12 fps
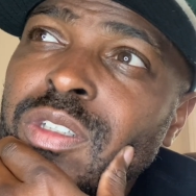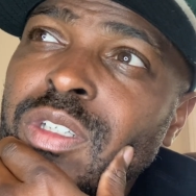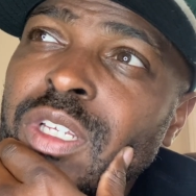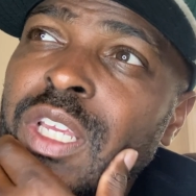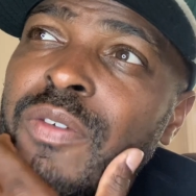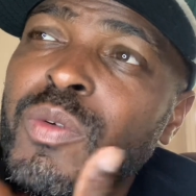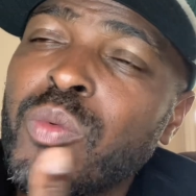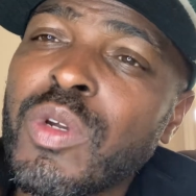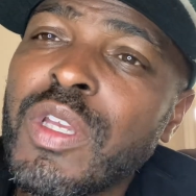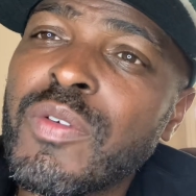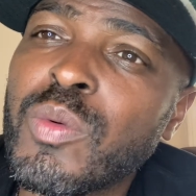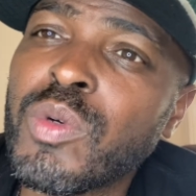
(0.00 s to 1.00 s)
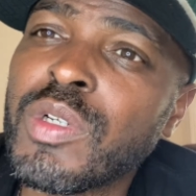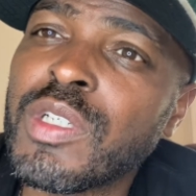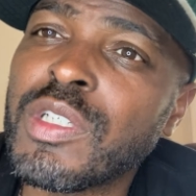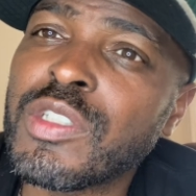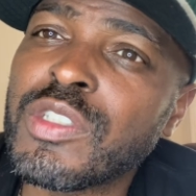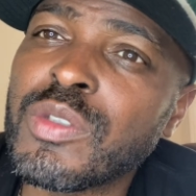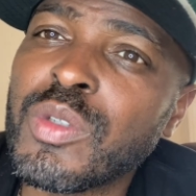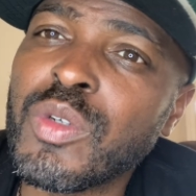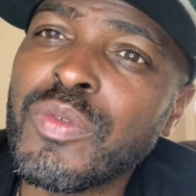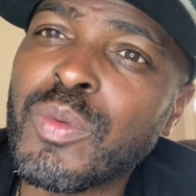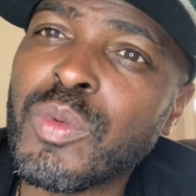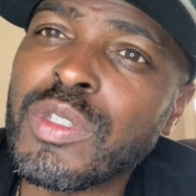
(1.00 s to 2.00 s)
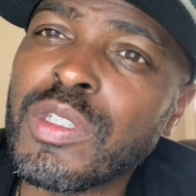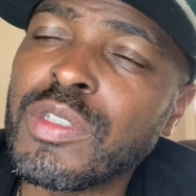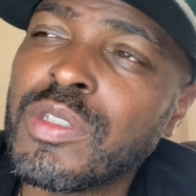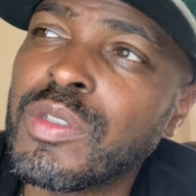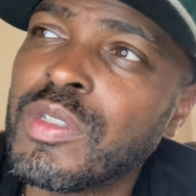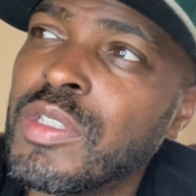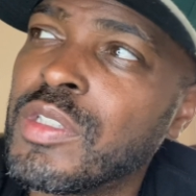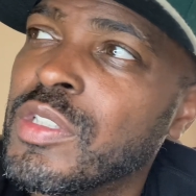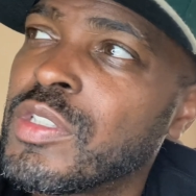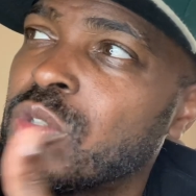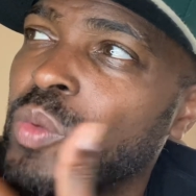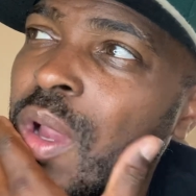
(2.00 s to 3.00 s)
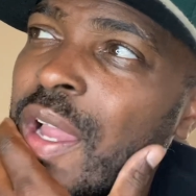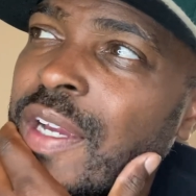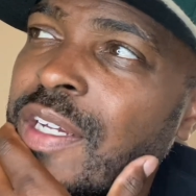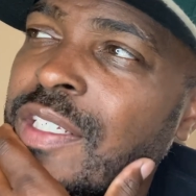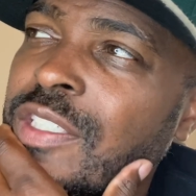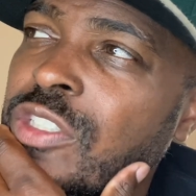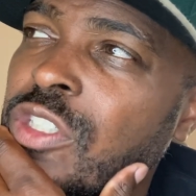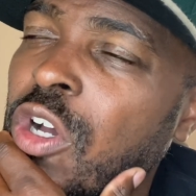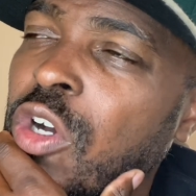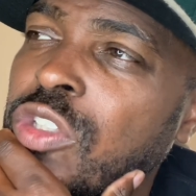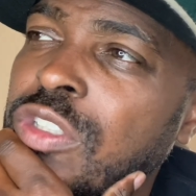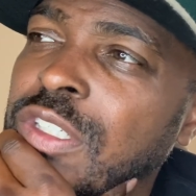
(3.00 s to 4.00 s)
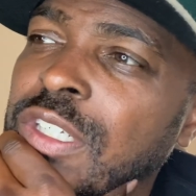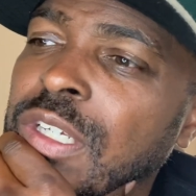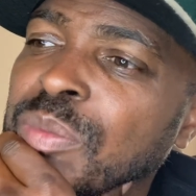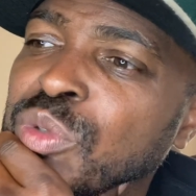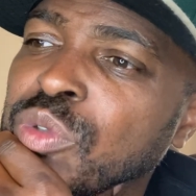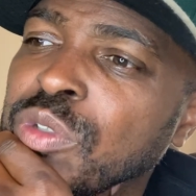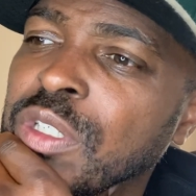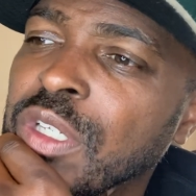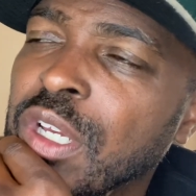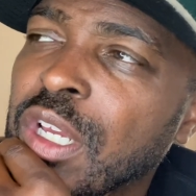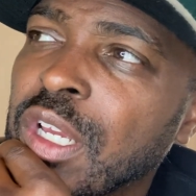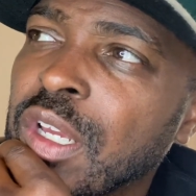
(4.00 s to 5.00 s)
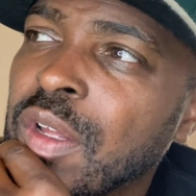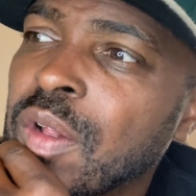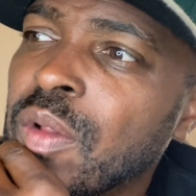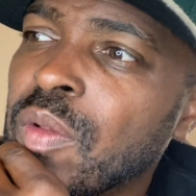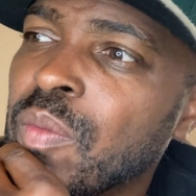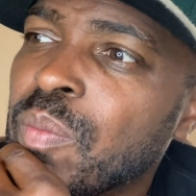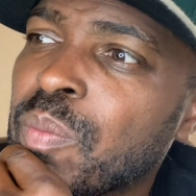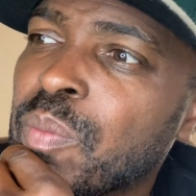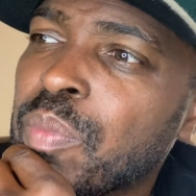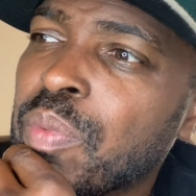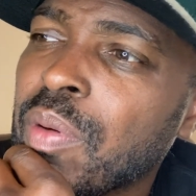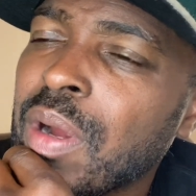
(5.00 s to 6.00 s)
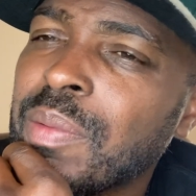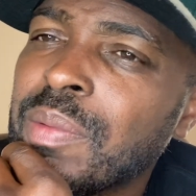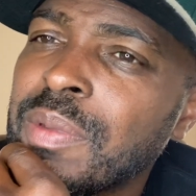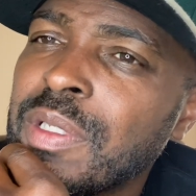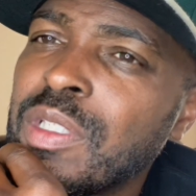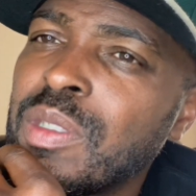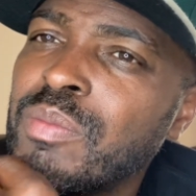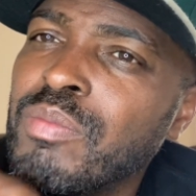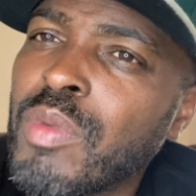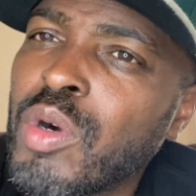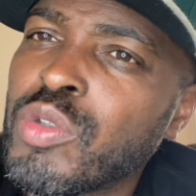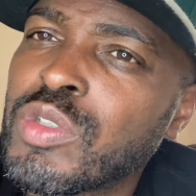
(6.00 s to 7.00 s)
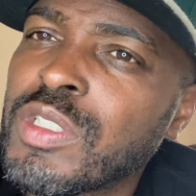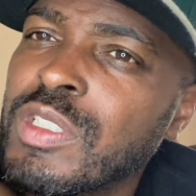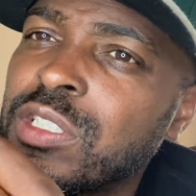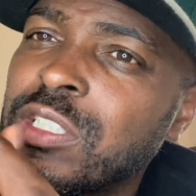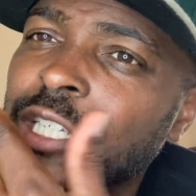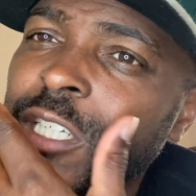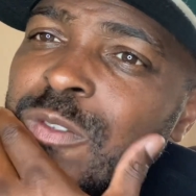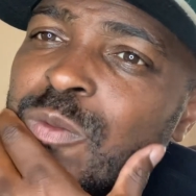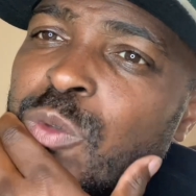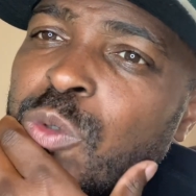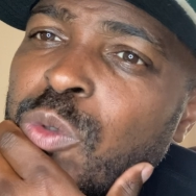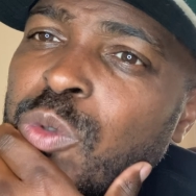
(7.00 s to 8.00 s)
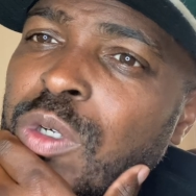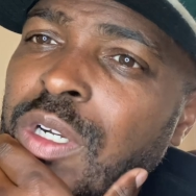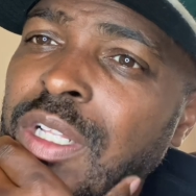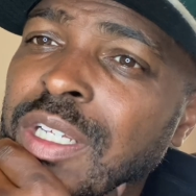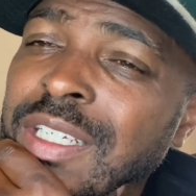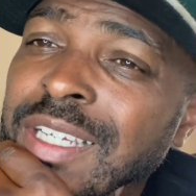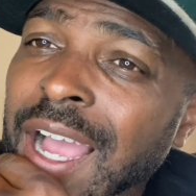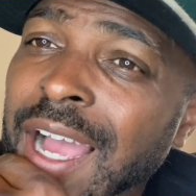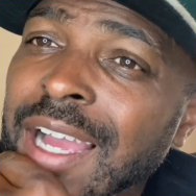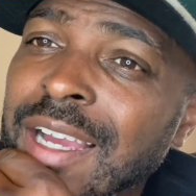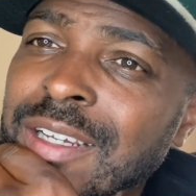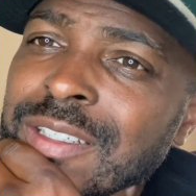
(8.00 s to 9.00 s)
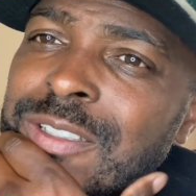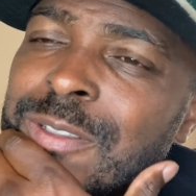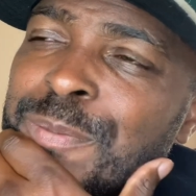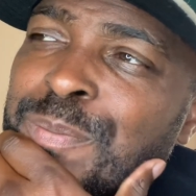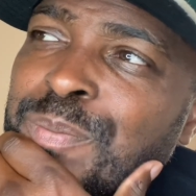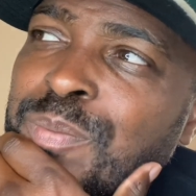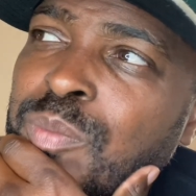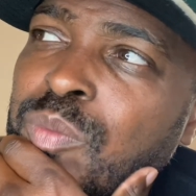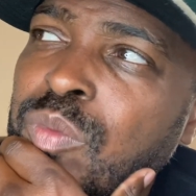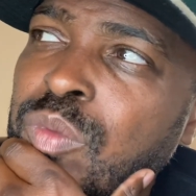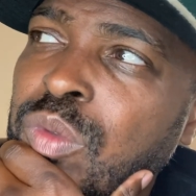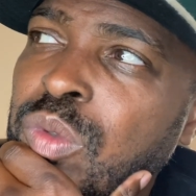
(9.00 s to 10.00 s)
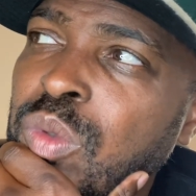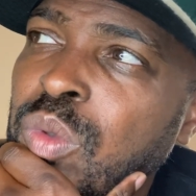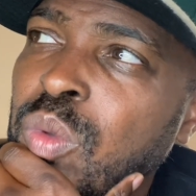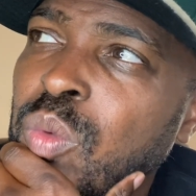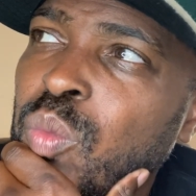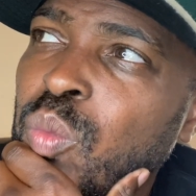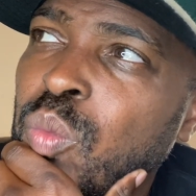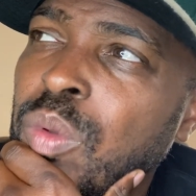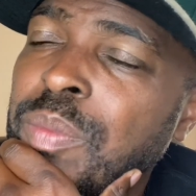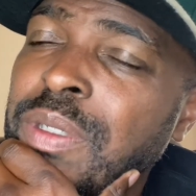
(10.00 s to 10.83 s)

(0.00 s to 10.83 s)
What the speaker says: Even with the swagger and the sauce and the imagery, probably the most successful guys are